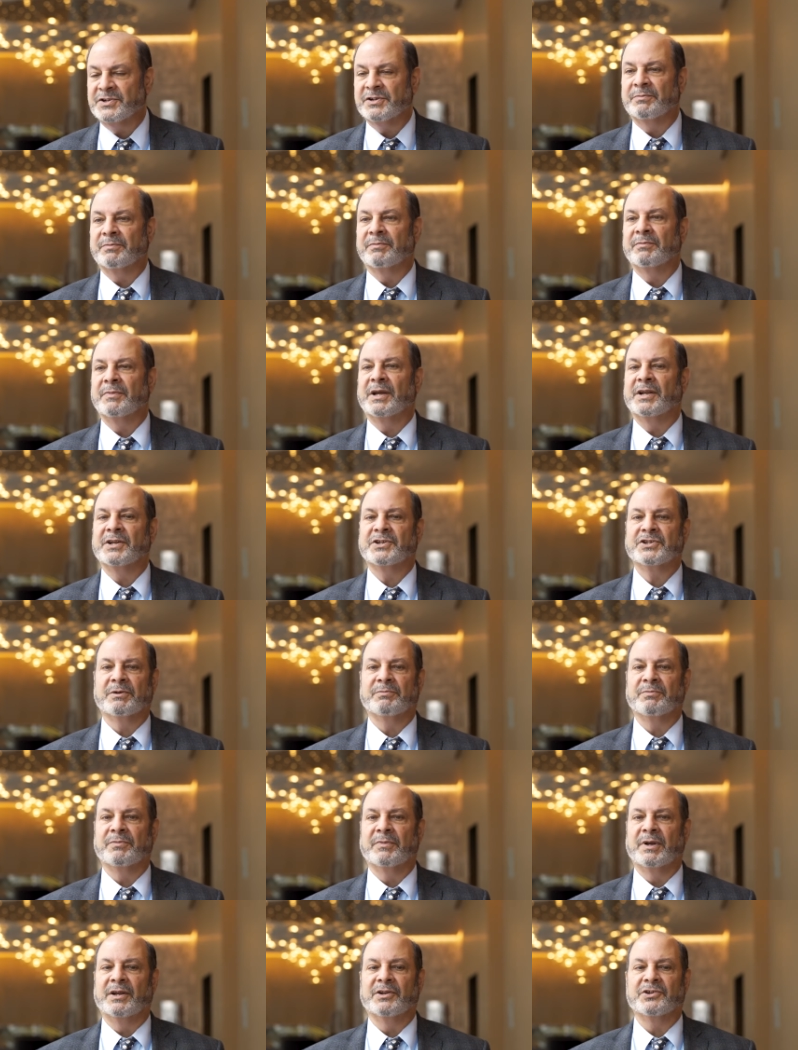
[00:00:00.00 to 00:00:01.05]

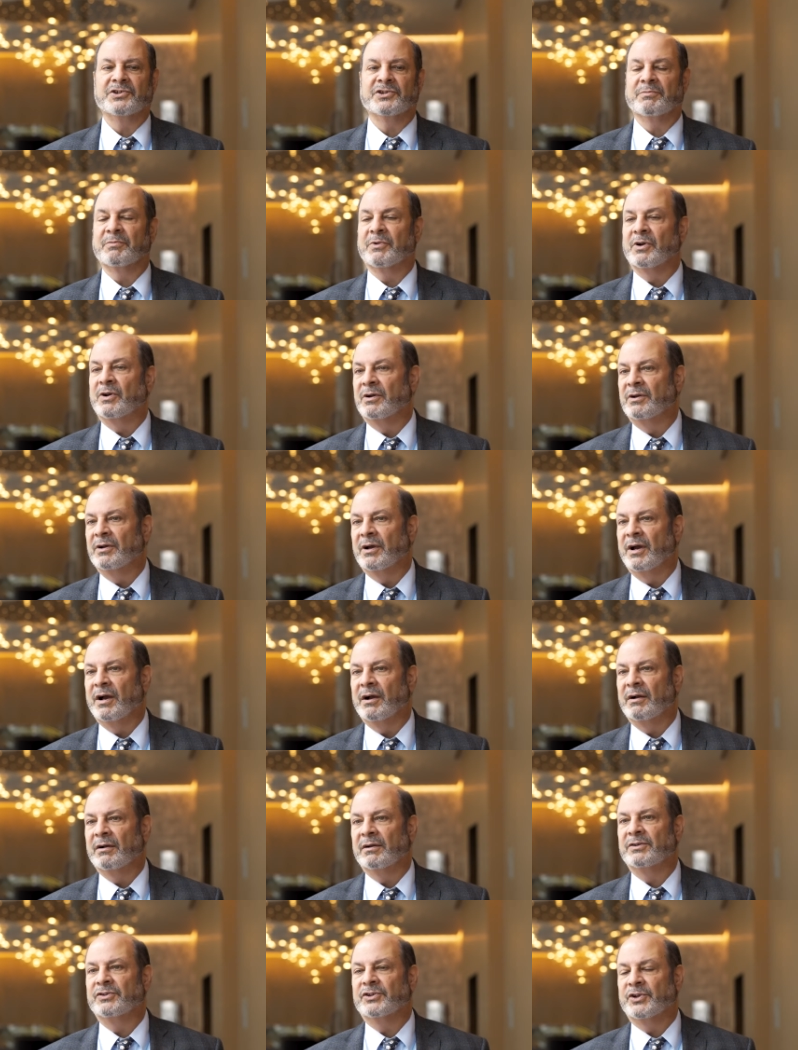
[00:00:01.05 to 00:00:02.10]
some
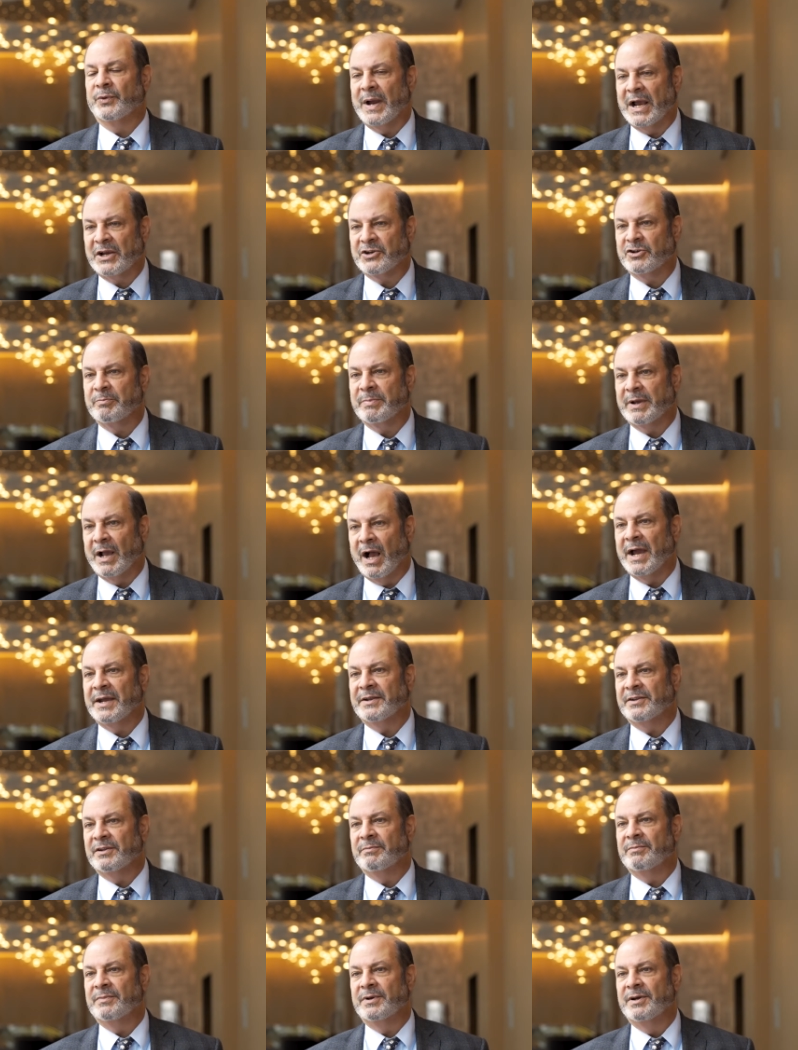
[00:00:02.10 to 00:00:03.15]
direction
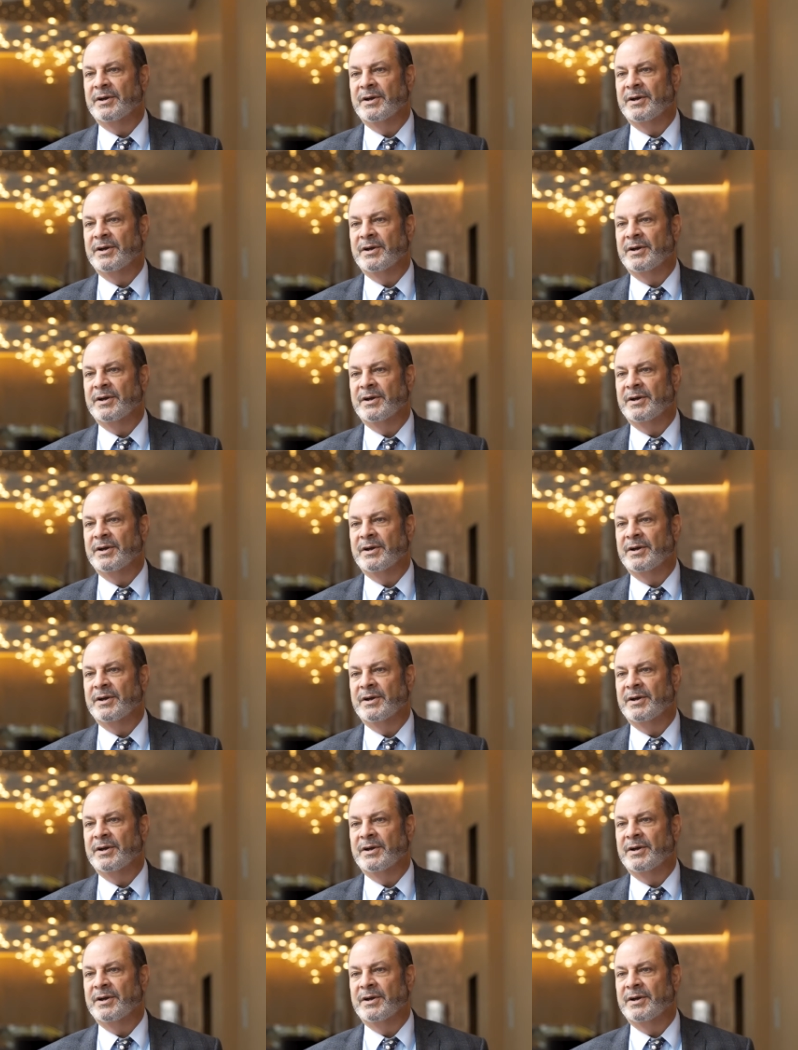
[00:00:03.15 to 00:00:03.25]
behind them,